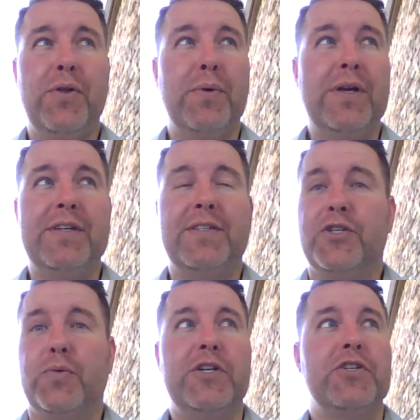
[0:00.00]
to 3 of these
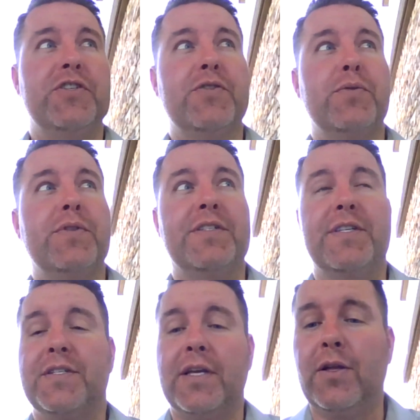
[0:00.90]
situations just with
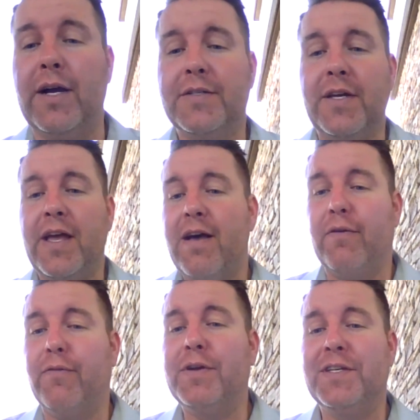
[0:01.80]
existing clients I
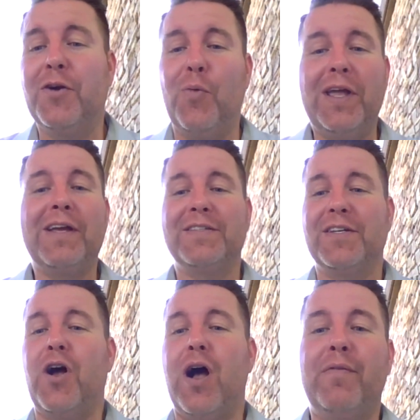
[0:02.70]
have every single week.
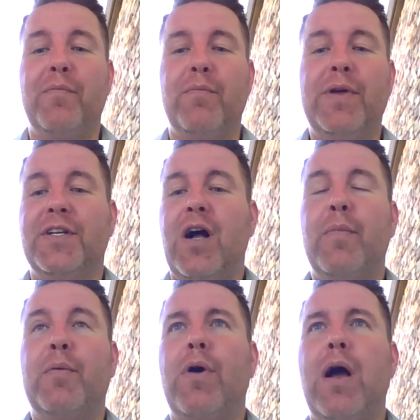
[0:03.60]
It's a common
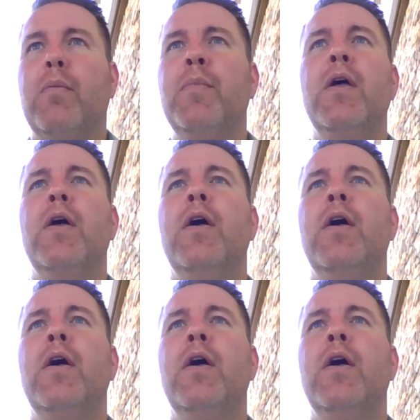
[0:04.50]
problem.